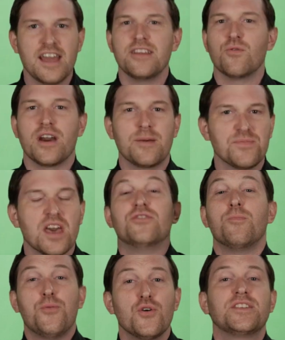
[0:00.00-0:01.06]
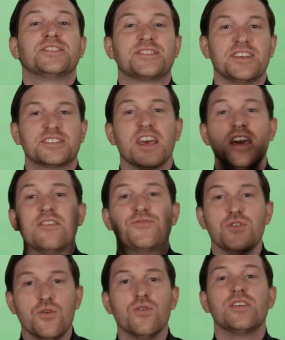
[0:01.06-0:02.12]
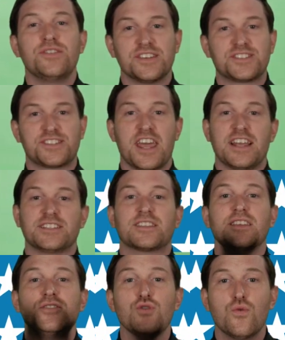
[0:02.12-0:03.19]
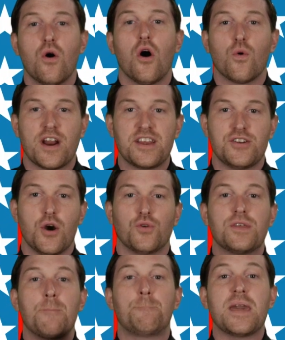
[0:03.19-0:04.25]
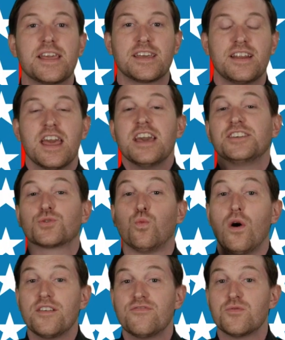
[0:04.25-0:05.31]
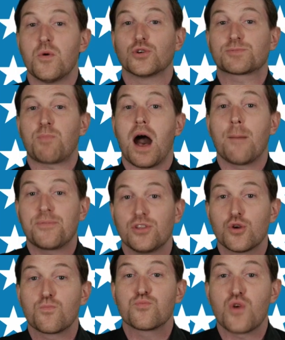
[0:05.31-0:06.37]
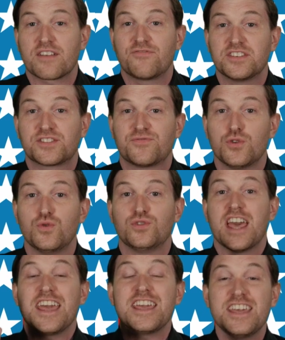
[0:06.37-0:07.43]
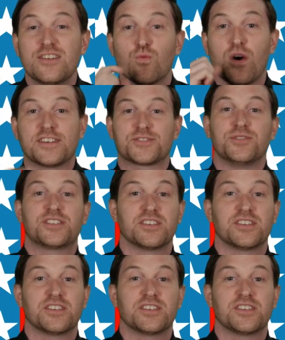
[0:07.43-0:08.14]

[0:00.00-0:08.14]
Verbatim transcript: Anyway, the point is this. If you are in the States, then you already know that bacon is one of the most popular breakfast foods in Western